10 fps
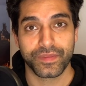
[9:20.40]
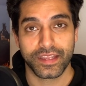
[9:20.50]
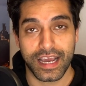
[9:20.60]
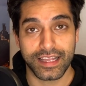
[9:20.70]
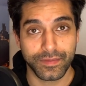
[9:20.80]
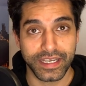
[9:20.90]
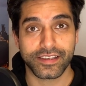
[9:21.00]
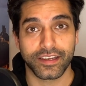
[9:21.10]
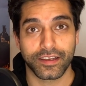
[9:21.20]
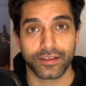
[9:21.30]
had a
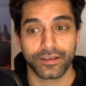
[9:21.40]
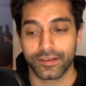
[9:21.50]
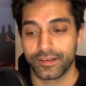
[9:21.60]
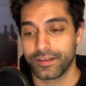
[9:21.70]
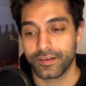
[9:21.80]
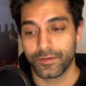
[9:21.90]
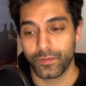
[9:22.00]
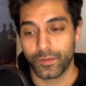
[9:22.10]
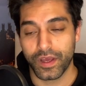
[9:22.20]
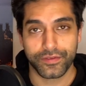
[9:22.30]
meeting,
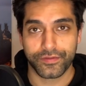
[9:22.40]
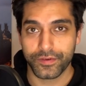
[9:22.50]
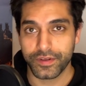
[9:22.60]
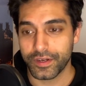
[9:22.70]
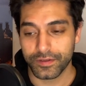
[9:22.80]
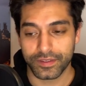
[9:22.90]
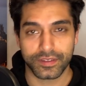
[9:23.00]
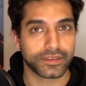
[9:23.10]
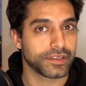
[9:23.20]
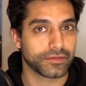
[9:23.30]
went through, you know,
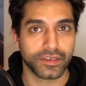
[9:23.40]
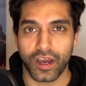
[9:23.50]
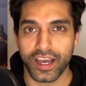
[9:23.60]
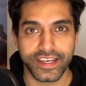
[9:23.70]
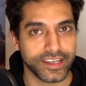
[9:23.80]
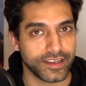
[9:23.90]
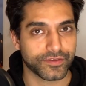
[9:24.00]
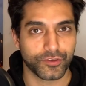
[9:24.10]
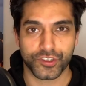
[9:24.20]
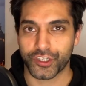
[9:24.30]
ideas
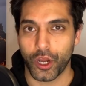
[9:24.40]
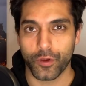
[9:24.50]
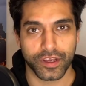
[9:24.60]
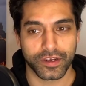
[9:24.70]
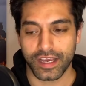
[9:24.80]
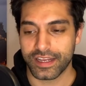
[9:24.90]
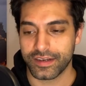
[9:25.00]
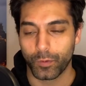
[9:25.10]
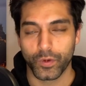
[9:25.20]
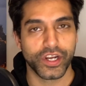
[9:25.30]
for a slogan and
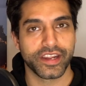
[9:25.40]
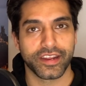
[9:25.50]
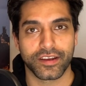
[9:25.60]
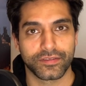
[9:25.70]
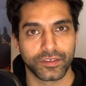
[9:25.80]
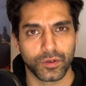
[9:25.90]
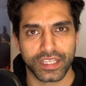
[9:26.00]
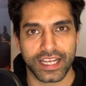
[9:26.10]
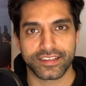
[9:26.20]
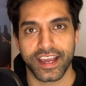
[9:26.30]
the wording of, you know, all
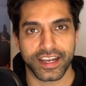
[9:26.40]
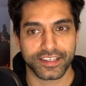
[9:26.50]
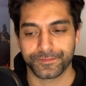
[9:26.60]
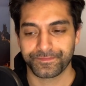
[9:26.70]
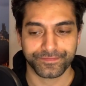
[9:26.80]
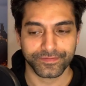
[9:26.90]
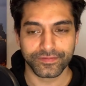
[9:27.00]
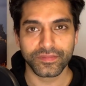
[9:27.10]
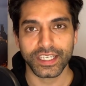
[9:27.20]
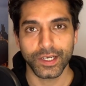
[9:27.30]
that text,
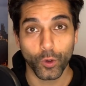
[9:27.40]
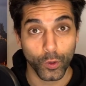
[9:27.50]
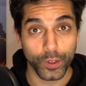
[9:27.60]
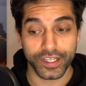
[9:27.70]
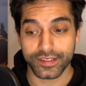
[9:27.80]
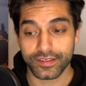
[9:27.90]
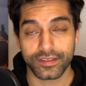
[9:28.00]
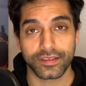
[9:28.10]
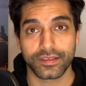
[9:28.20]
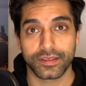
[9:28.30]
ordered
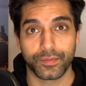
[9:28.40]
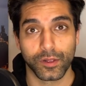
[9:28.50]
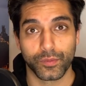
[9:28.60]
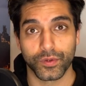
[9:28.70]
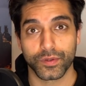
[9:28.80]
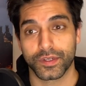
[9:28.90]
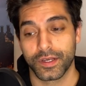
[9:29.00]
the billboard,